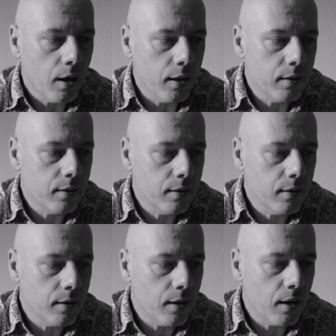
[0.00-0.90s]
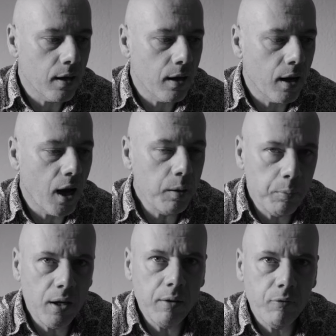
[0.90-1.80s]
And I
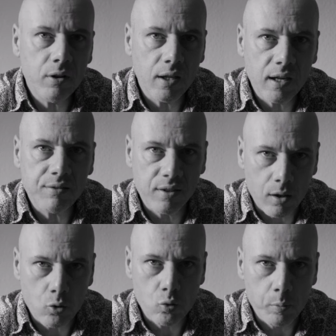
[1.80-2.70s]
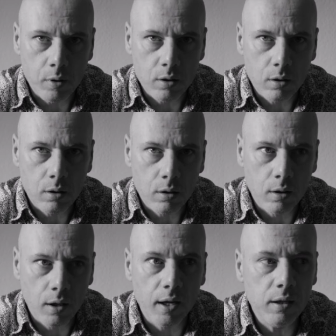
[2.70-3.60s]
believe there is a room,
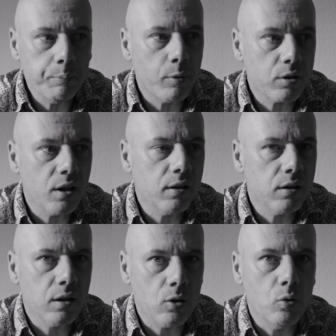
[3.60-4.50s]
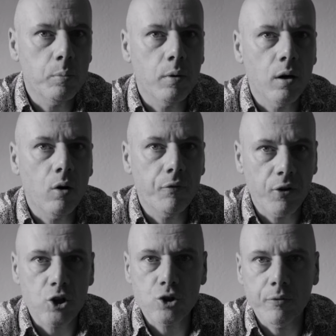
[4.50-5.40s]
an important room of
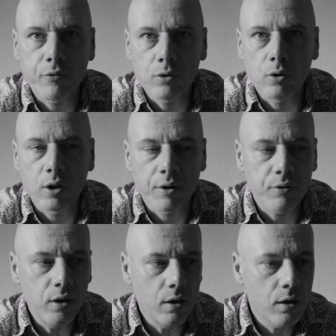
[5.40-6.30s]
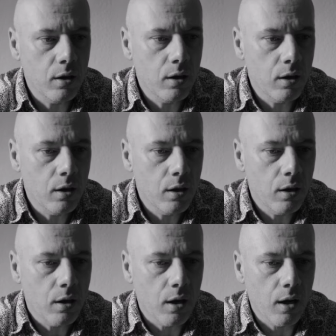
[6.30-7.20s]
fashion photography
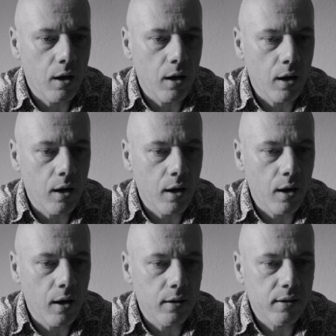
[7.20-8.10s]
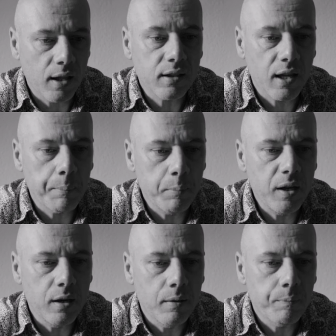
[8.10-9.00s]
that can
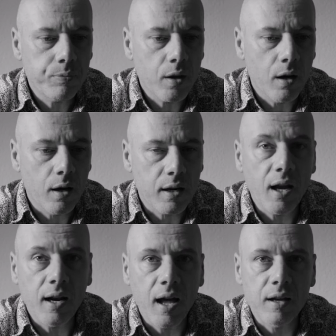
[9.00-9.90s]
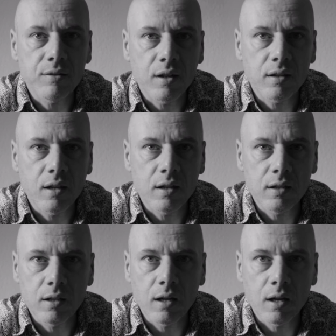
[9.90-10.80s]
be realized
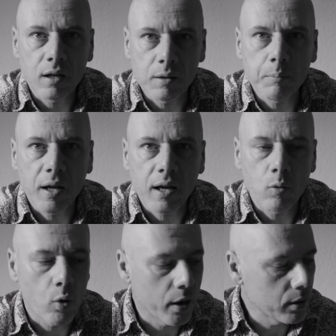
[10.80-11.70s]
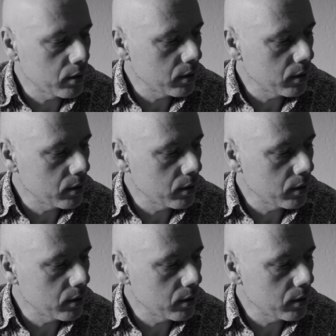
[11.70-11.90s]
in black and white.